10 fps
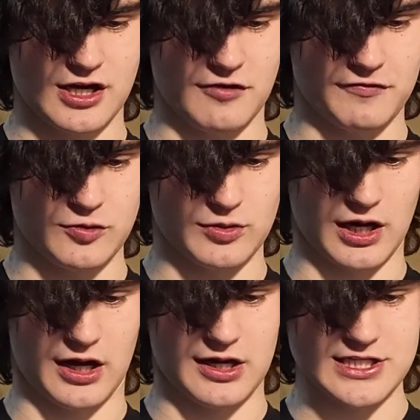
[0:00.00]
a few
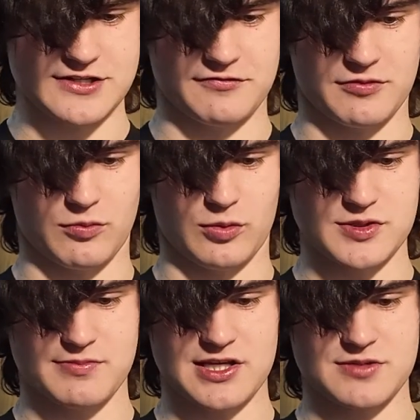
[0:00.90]
cards from what
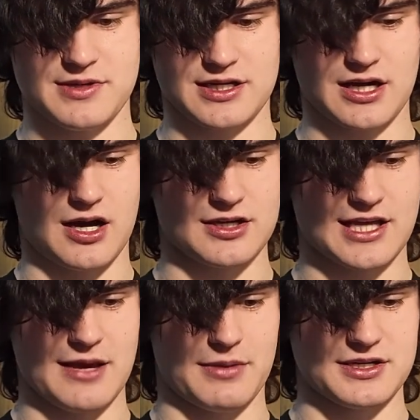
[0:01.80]
was meant to be a card
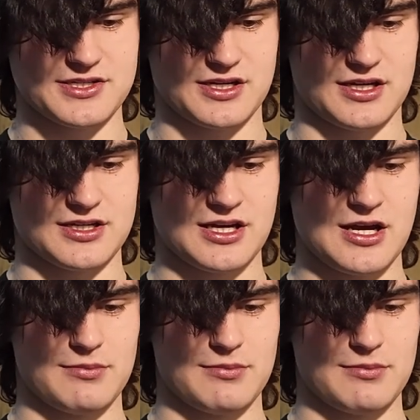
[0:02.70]
game I designed.